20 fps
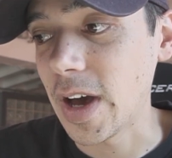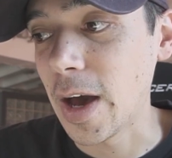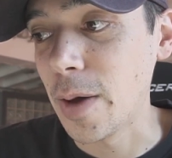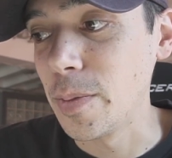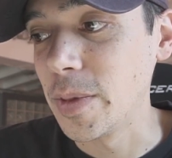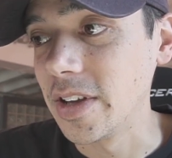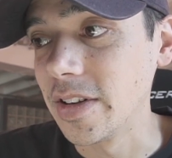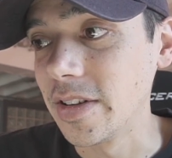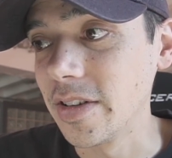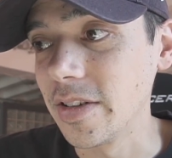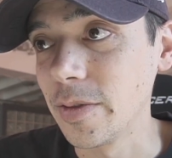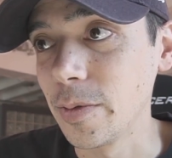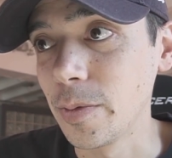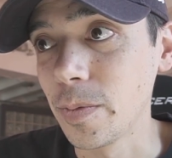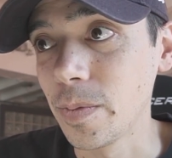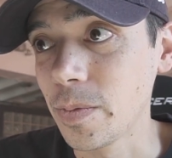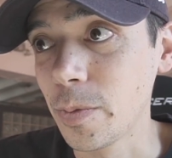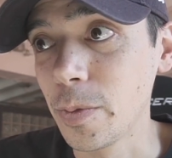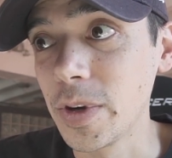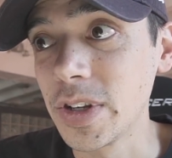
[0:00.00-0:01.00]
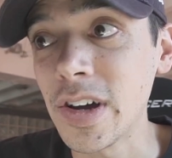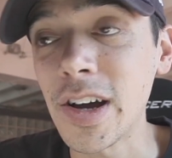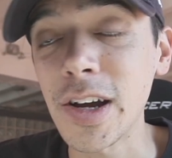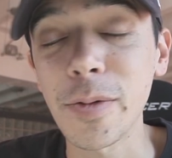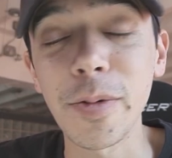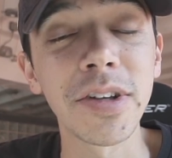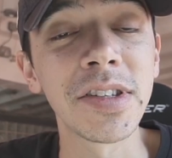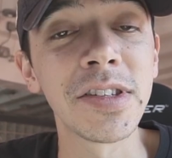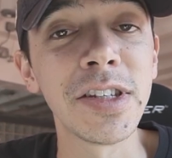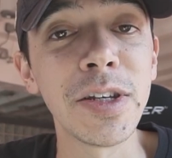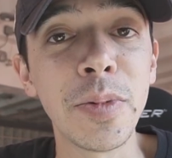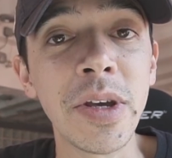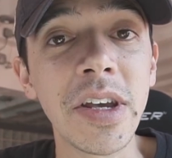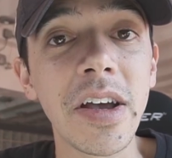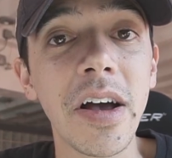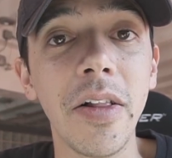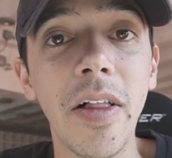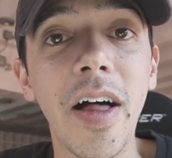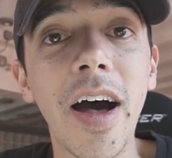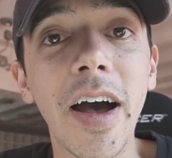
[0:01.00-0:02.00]
mean, we talk about CP
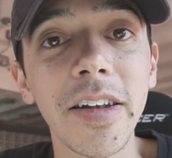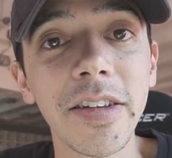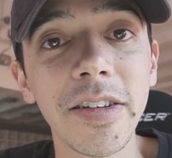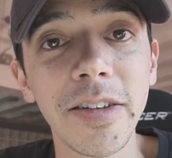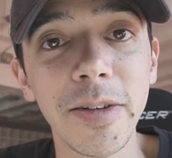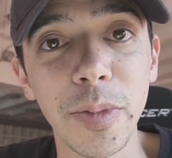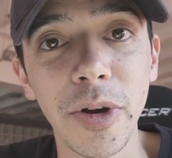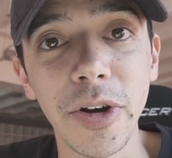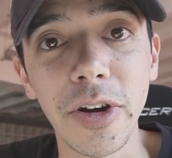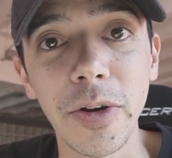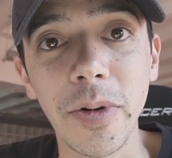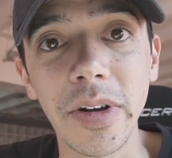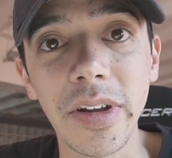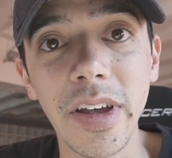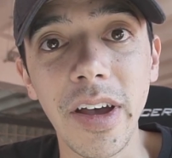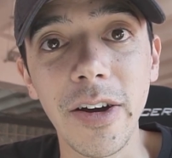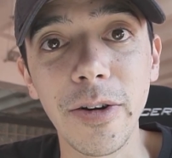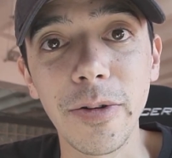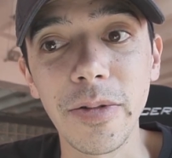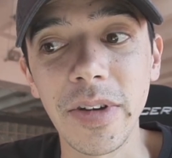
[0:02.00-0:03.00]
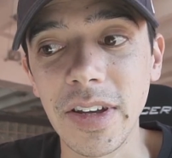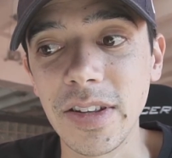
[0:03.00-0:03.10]
a lot in Pokemon Go.